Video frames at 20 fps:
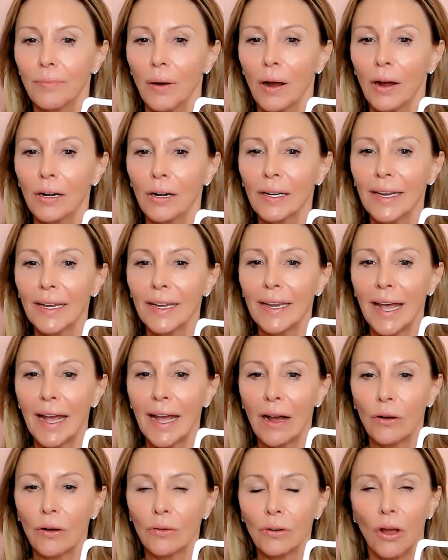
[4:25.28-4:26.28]
parlayed
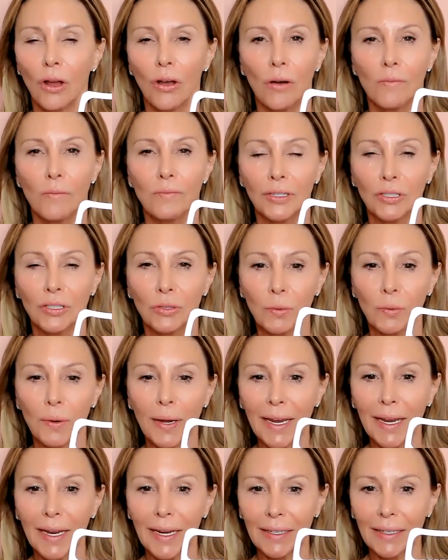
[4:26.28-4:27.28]
out
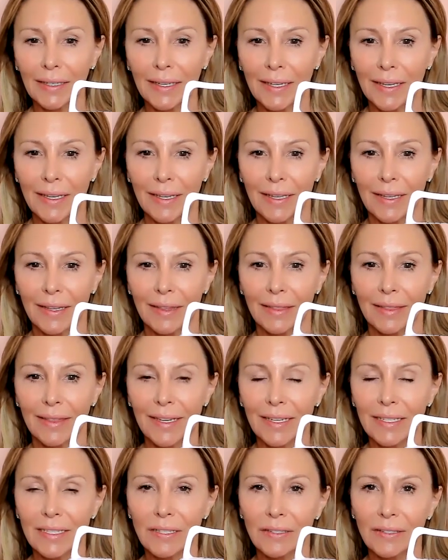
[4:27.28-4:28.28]
between
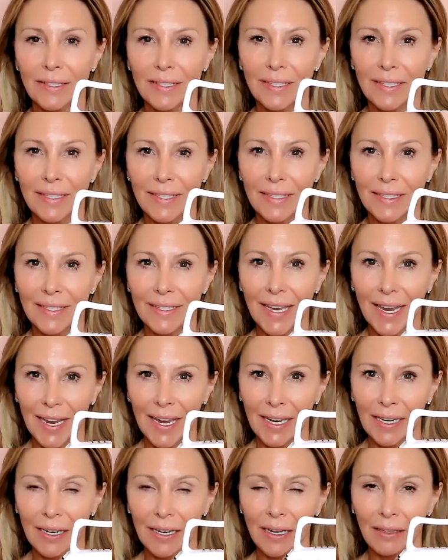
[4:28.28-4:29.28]
these
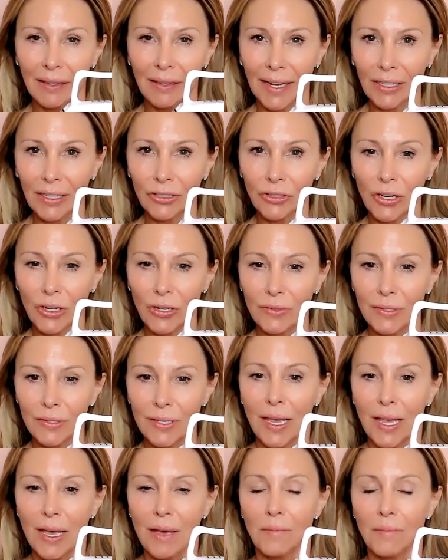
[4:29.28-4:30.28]
10 electrodes.
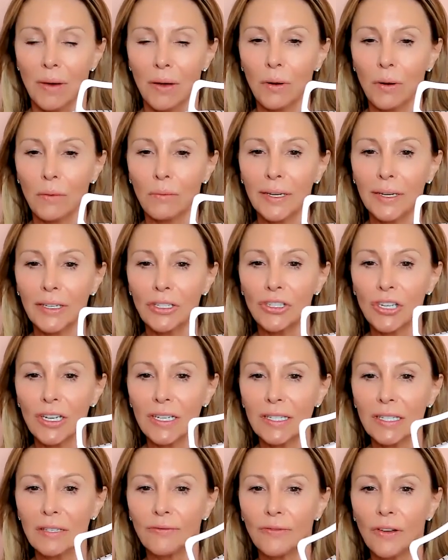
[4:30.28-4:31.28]
But when we
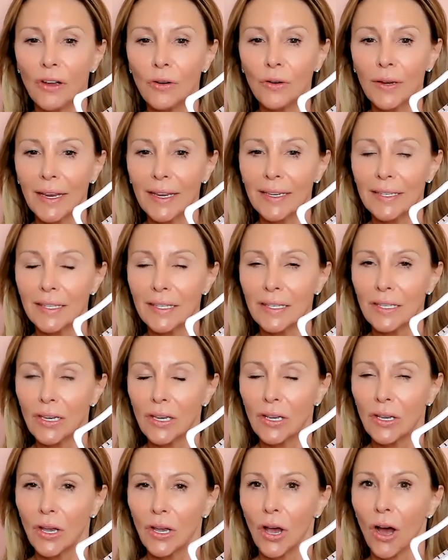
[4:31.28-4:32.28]
just focus
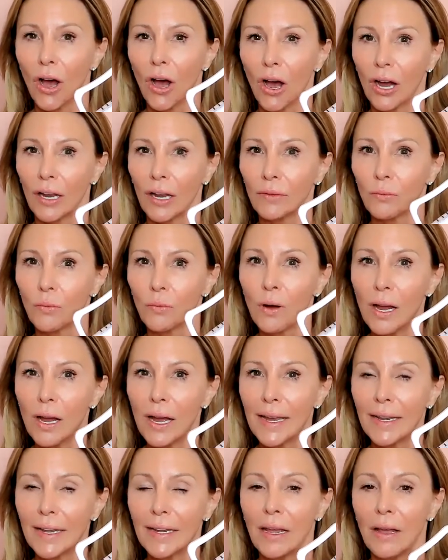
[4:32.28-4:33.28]
on
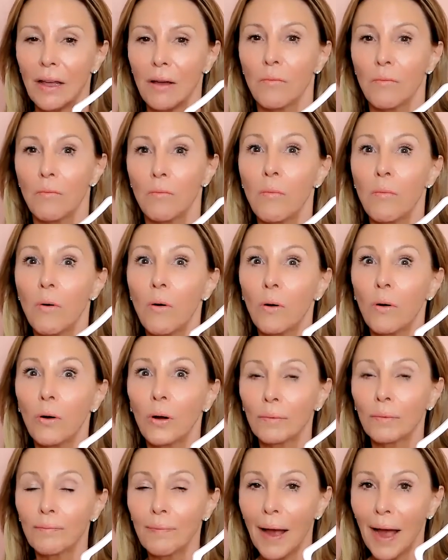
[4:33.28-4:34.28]
one,
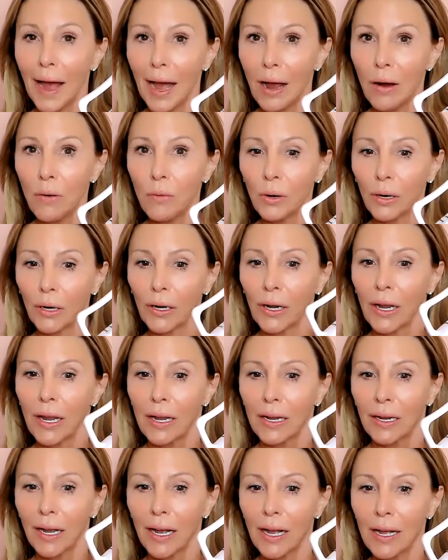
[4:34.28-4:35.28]
more power
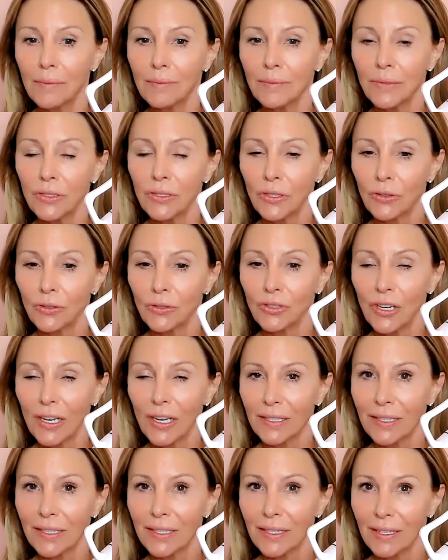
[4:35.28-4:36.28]
comes to
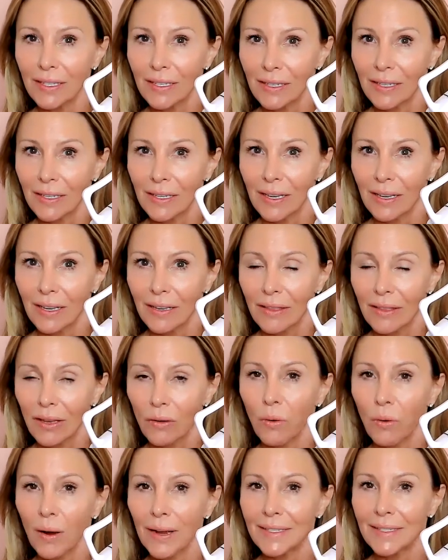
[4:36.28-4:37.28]
just the
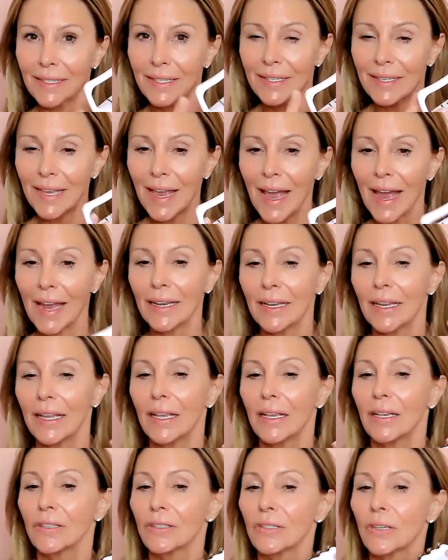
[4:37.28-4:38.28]
one set.
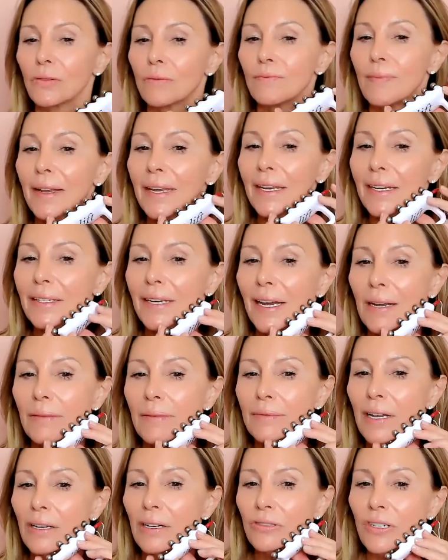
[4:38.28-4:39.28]
So as many
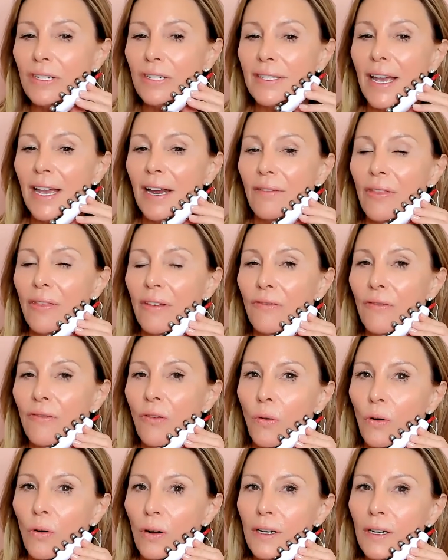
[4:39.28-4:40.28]
times I'll just have the
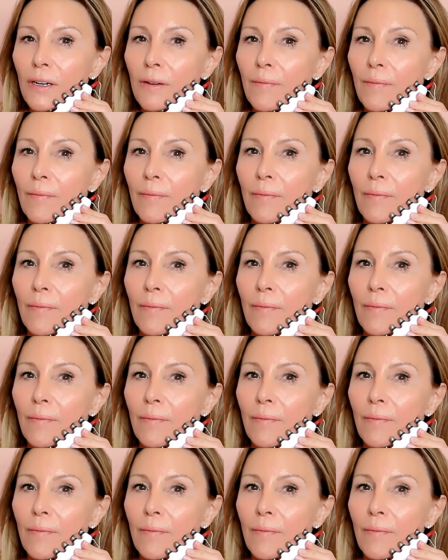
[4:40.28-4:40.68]
4,